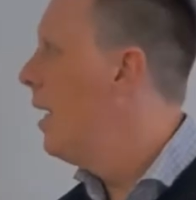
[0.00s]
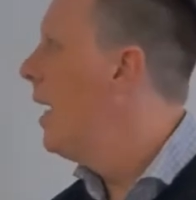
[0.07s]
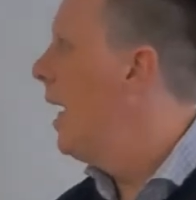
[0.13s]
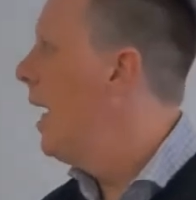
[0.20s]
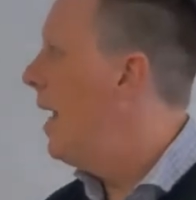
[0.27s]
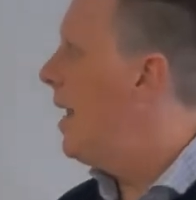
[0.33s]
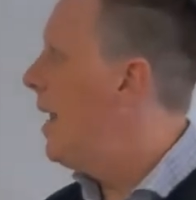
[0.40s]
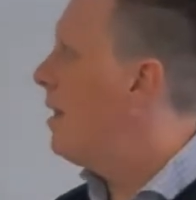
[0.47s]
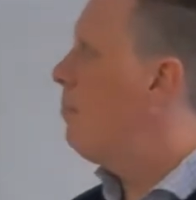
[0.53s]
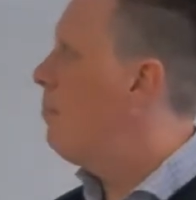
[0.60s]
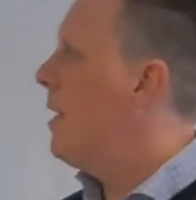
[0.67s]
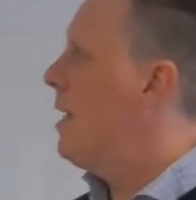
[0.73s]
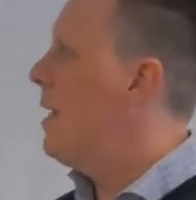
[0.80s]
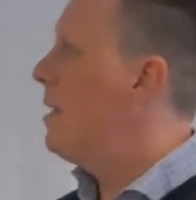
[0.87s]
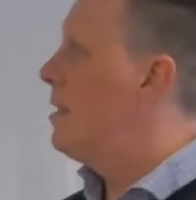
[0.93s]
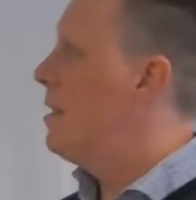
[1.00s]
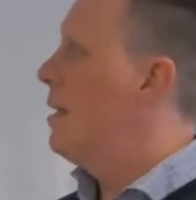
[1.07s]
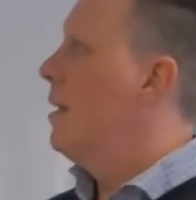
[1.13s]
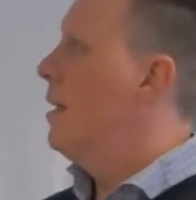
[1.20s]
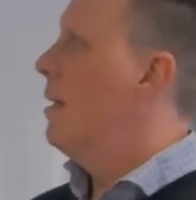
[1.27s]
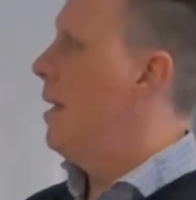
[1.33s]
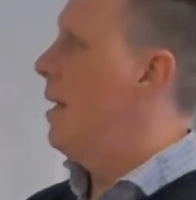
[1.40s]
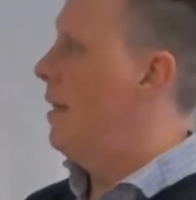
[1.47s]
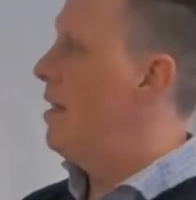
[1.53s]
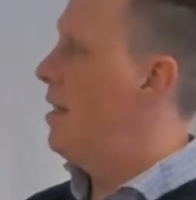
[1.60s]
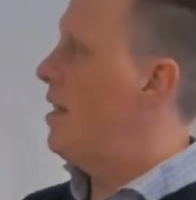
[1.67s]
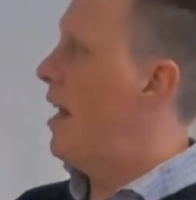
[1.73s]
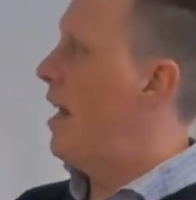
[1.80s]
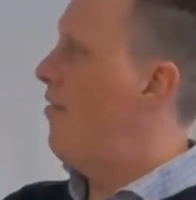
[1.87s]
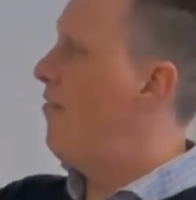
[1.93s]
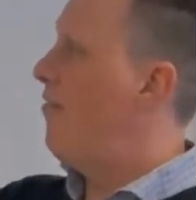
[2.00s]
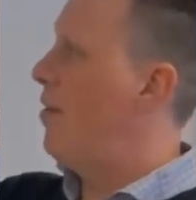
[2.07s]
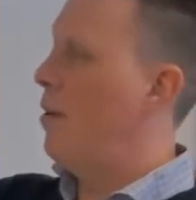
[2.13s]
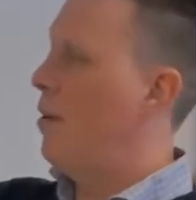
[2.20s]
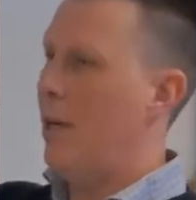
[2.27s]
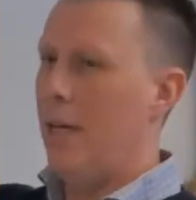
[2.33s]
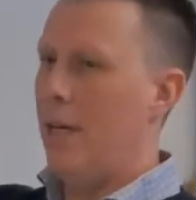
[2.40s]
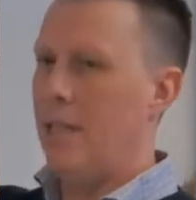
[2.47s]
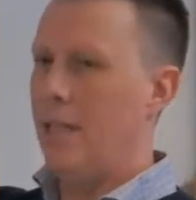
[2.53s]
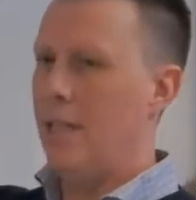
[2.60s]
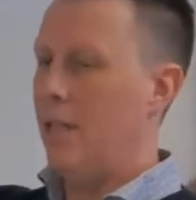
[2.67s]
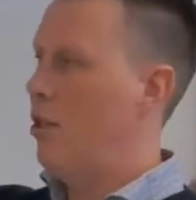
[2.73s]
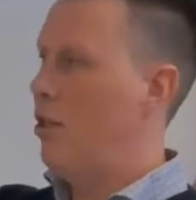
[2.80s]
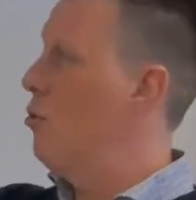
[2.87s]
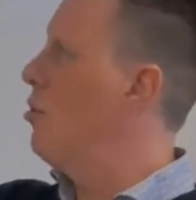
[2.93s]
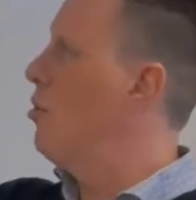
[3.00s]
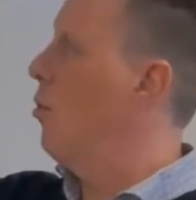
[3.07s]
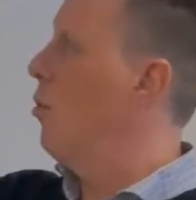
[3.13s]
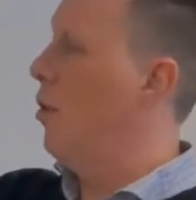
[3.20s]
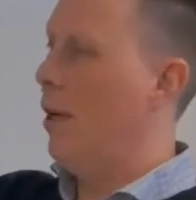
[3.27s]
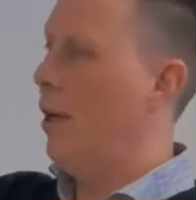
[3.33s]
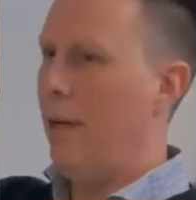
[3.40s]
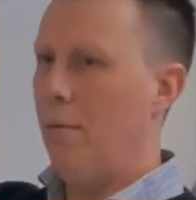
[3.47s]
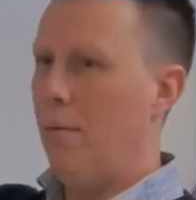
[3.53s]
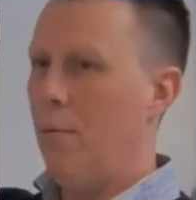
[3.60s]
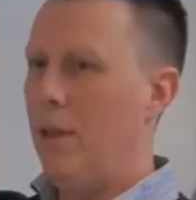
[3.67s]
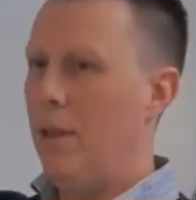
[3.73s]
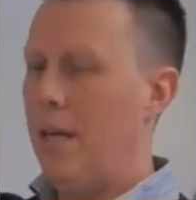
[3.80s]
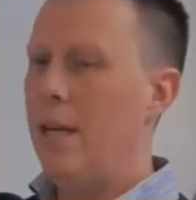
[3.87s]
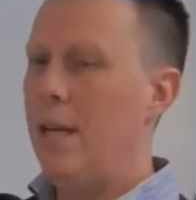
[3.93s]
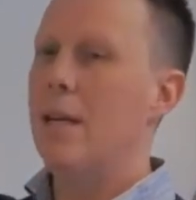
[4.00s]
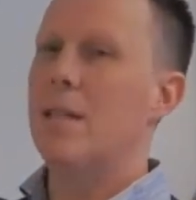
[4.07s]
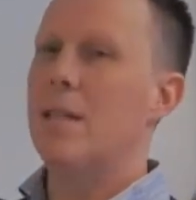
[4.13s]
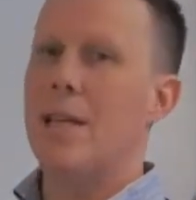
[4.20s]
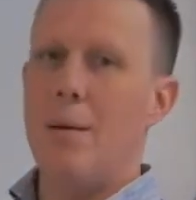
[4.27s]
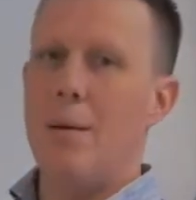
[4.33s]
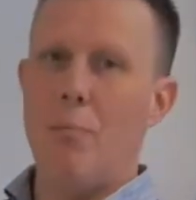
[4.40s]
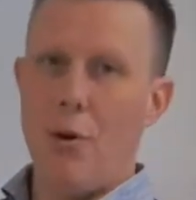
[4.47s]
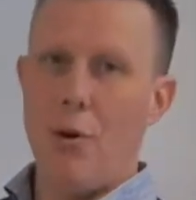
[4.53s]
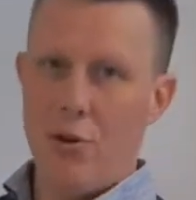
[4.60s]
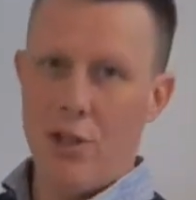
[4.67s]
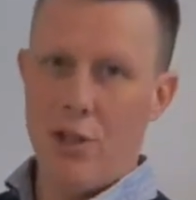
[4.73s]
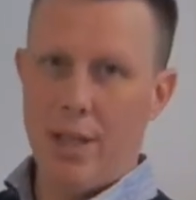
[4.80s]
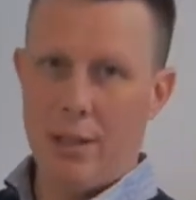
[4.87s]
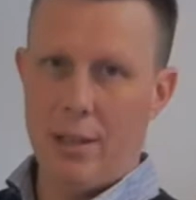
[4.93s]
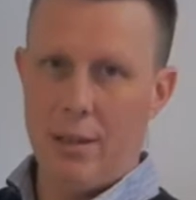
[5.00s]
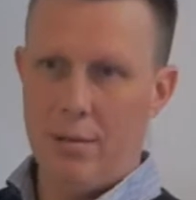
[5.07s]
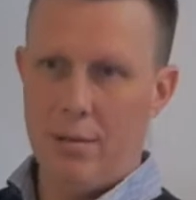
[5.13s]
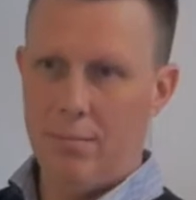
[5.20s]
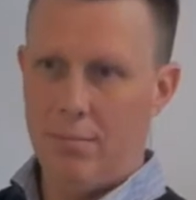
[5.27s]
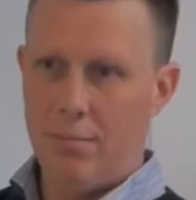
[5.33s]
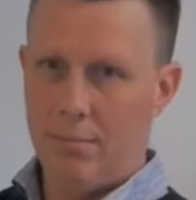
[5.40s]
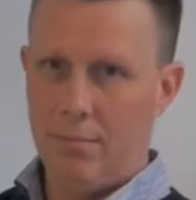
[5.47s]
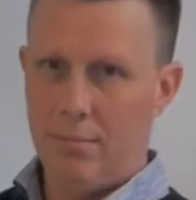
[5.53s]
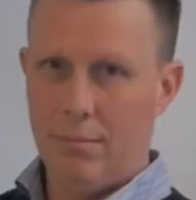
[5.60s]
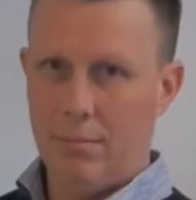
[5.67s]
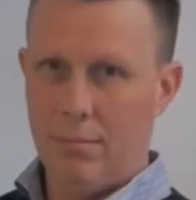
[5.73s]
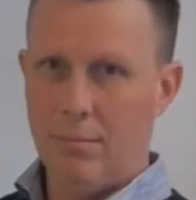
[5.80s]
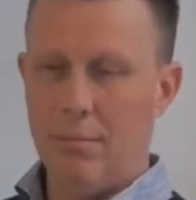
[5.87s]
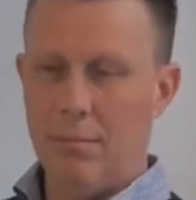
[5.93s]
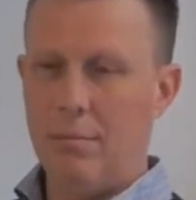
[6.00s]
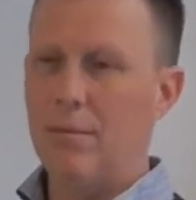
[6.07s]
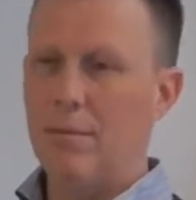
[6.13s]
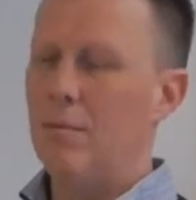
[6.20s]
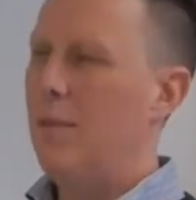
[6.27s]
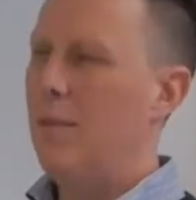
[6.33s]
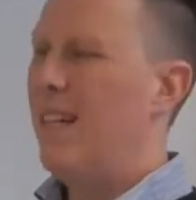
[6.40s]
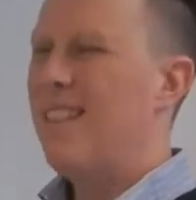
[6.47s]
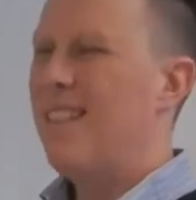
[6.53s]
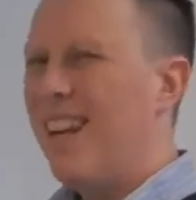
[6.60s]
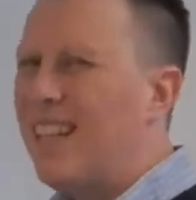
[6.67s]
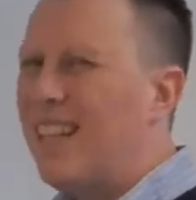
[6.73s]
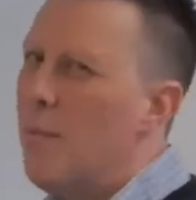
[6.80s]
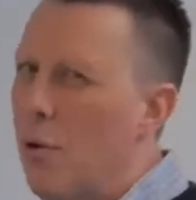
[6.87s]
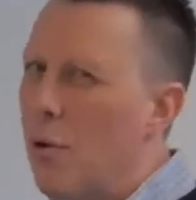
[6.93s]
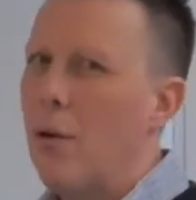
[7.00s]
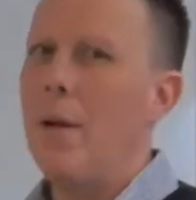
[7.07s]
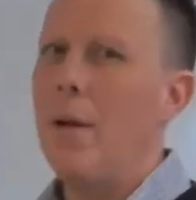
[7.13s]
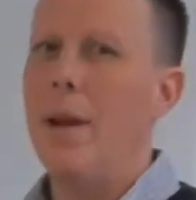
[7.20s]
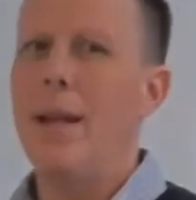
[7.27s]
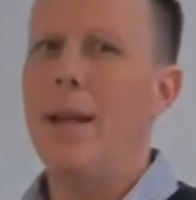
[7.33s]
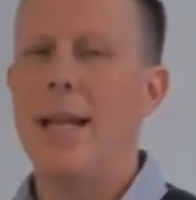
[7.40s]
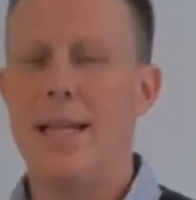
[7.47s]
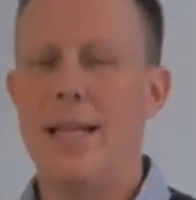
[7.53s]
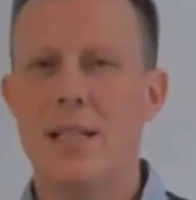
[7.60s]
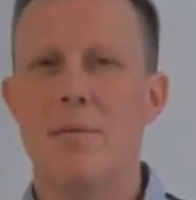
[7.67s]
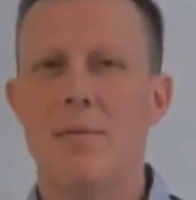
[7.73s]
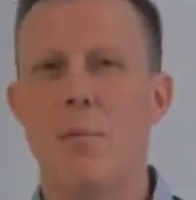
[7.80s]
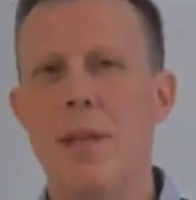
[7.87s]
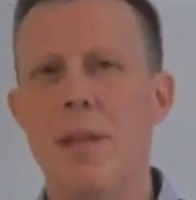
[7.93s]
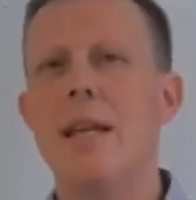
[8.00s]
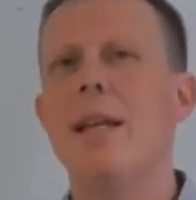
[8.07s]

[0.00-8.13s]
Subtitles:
that means that this f is usable within the same project. It's slightly broader than that. It's within